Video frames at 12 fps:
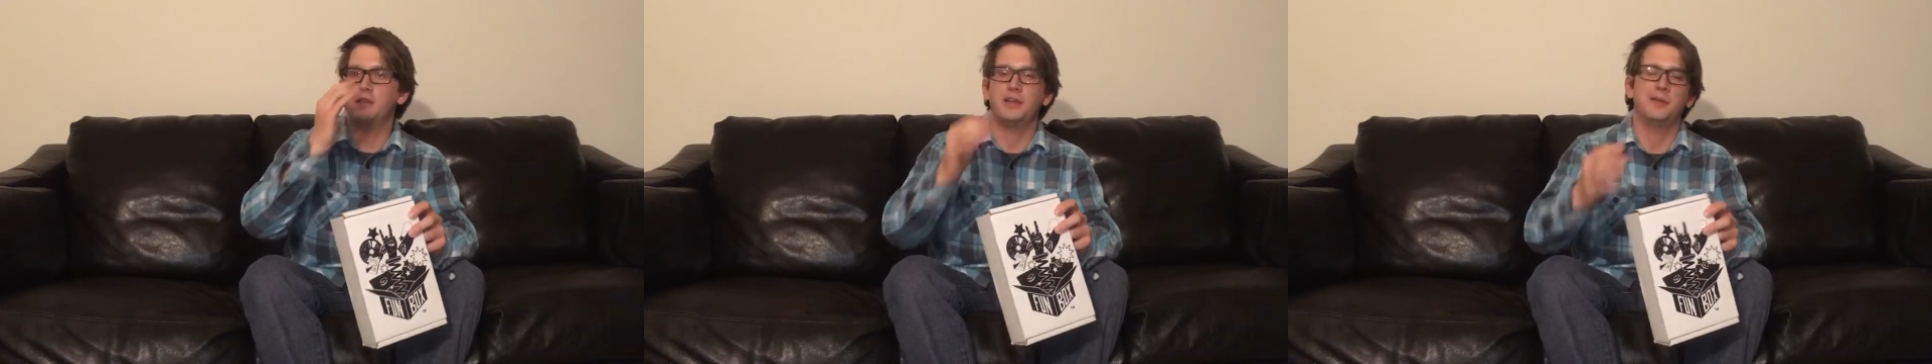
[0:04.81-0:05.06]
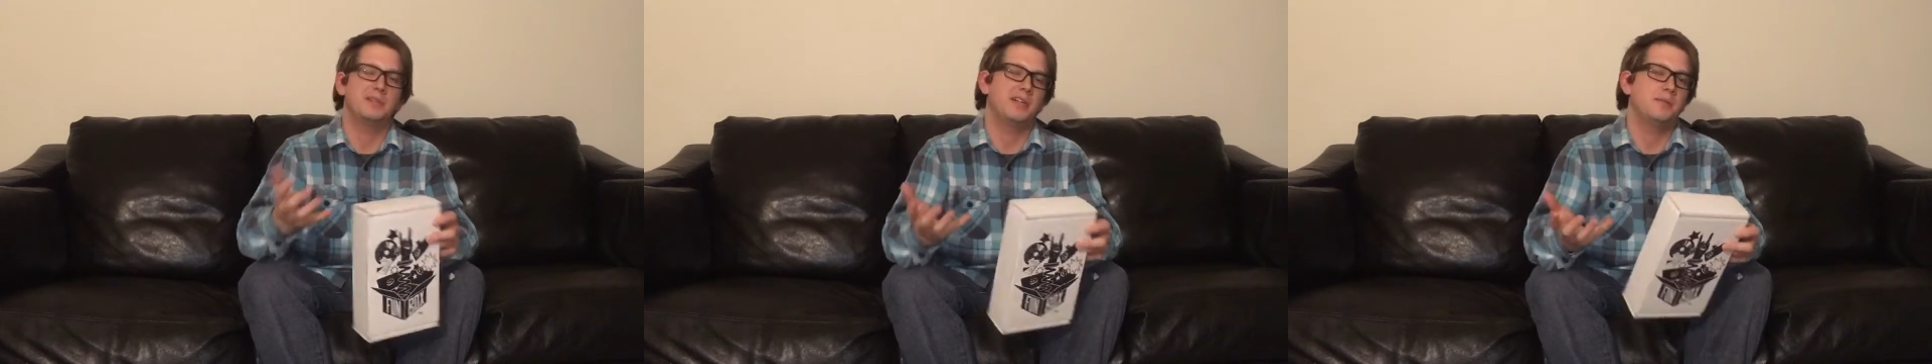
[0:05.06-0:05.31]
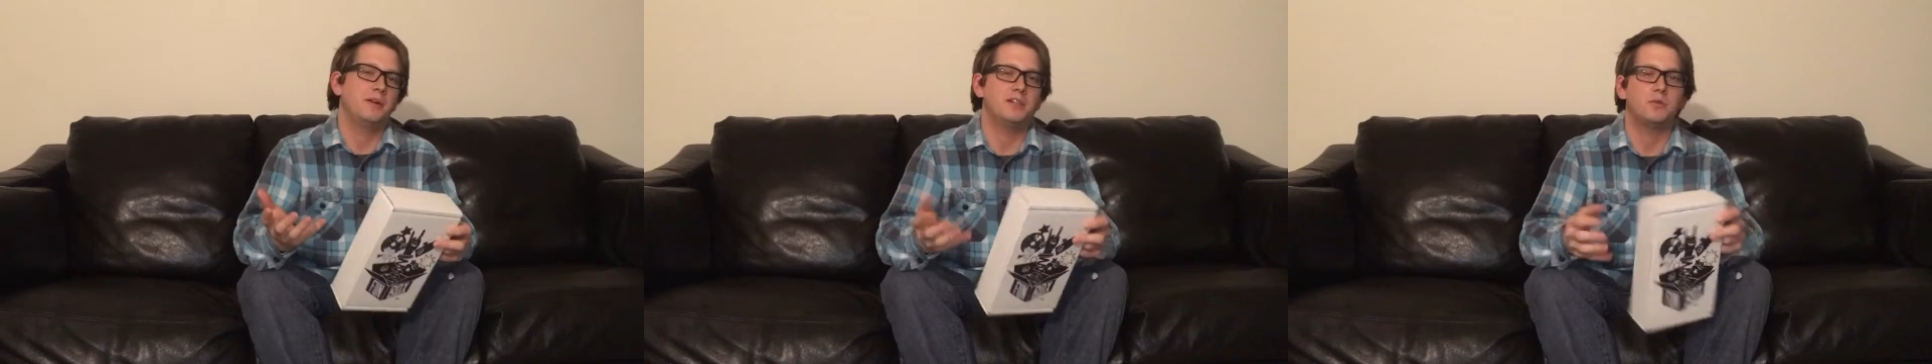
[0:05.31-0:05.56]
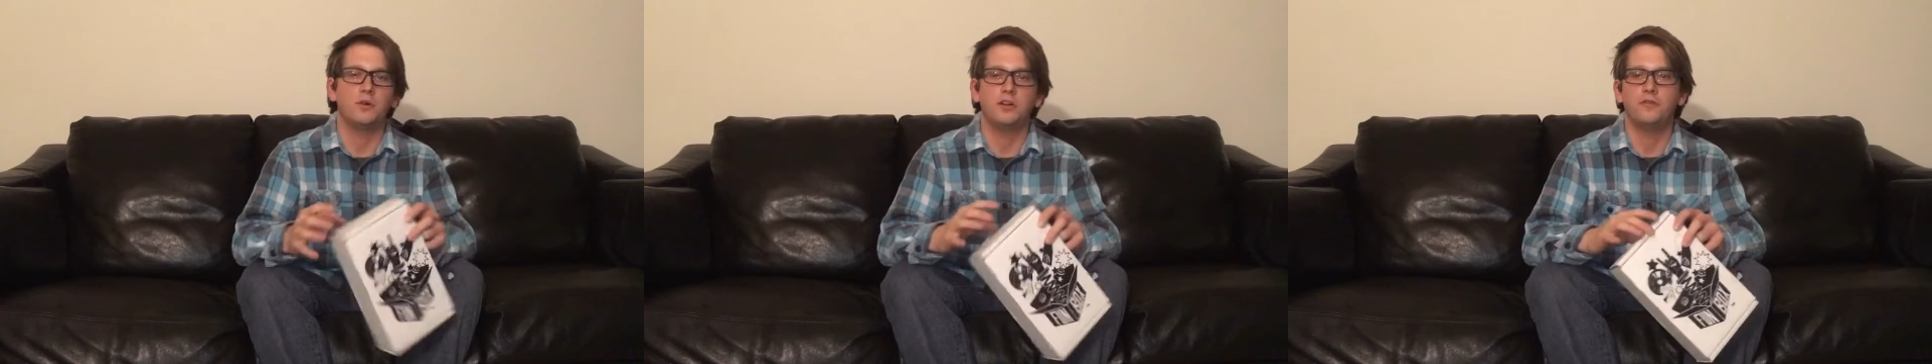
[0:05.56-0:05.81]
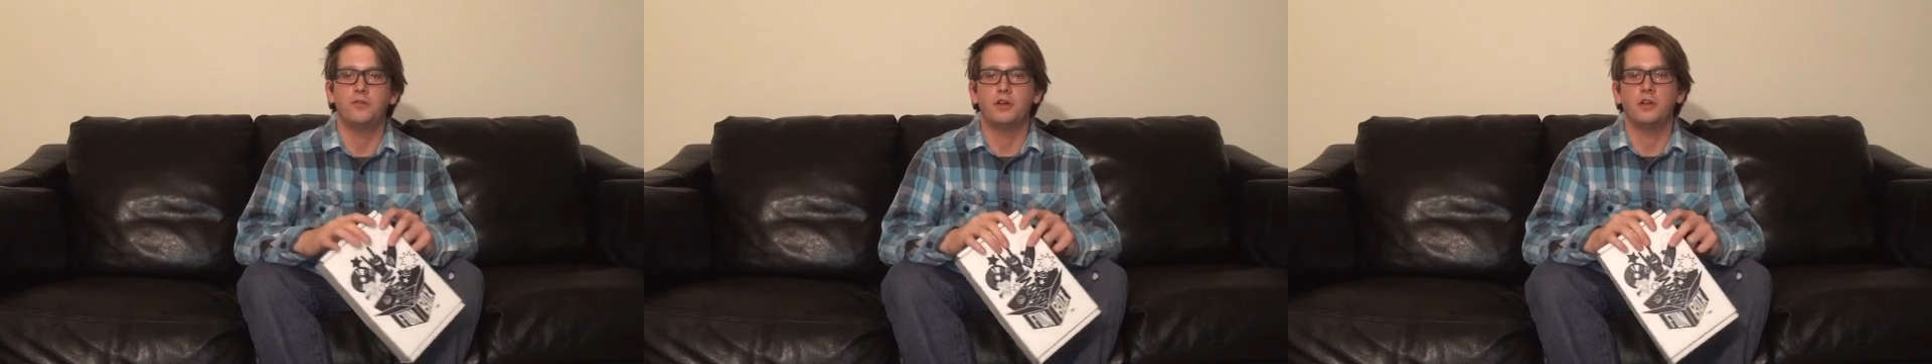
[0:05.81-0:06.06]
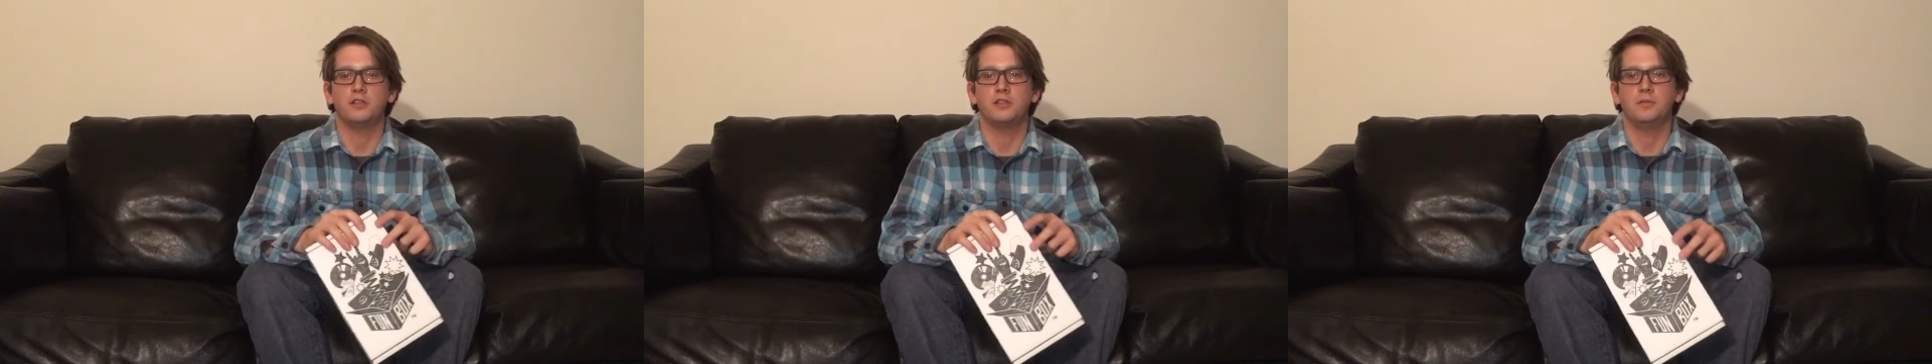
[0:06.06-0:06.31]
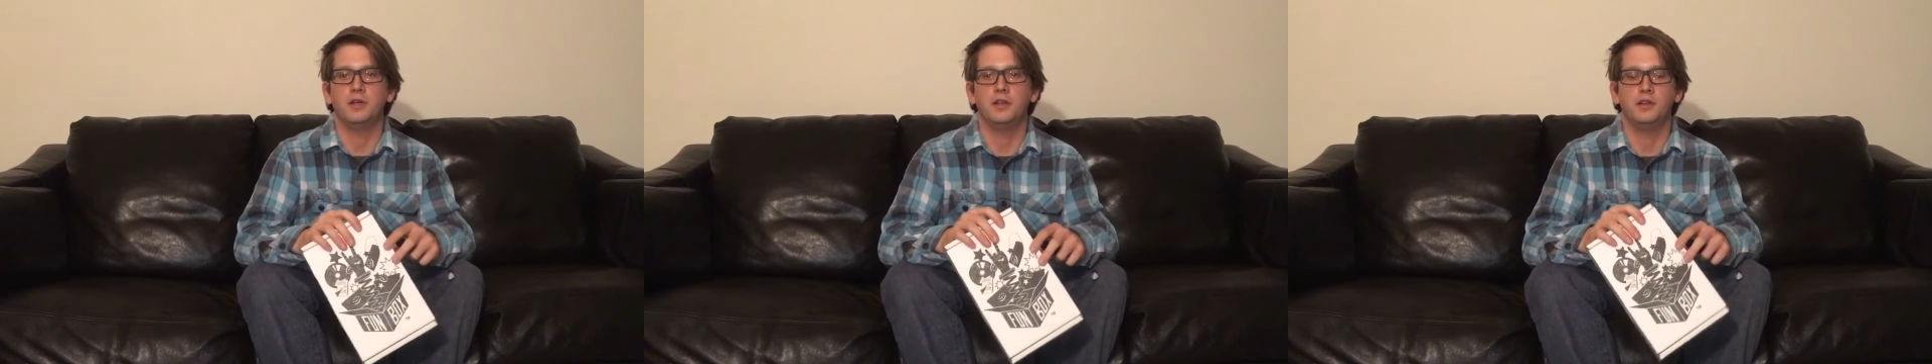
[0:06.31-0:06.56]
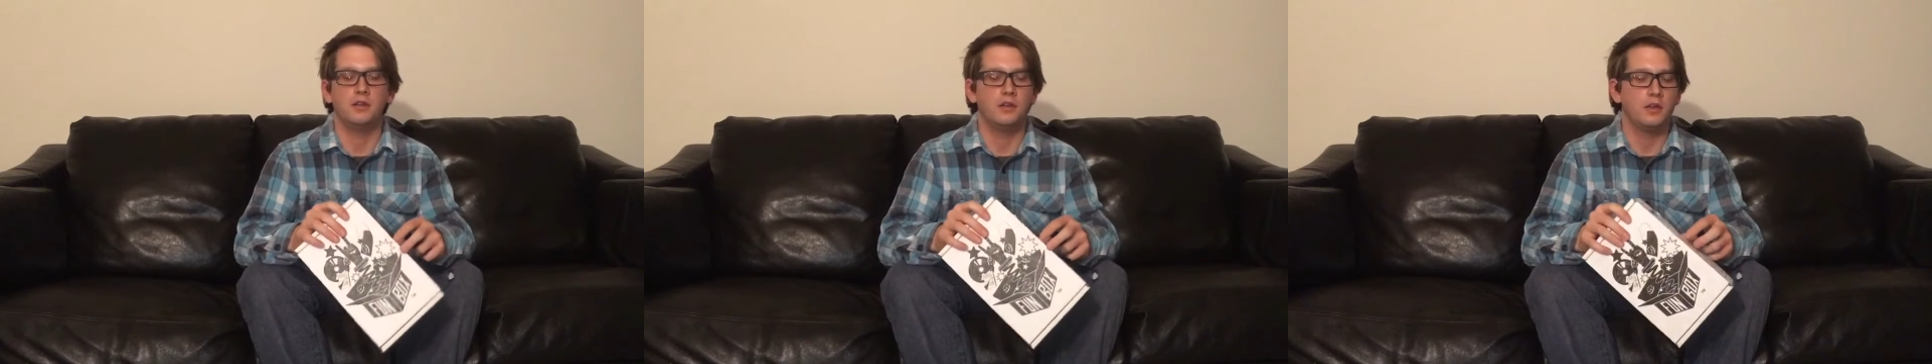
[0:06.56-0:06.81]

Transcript: It comes out to about $24 a month.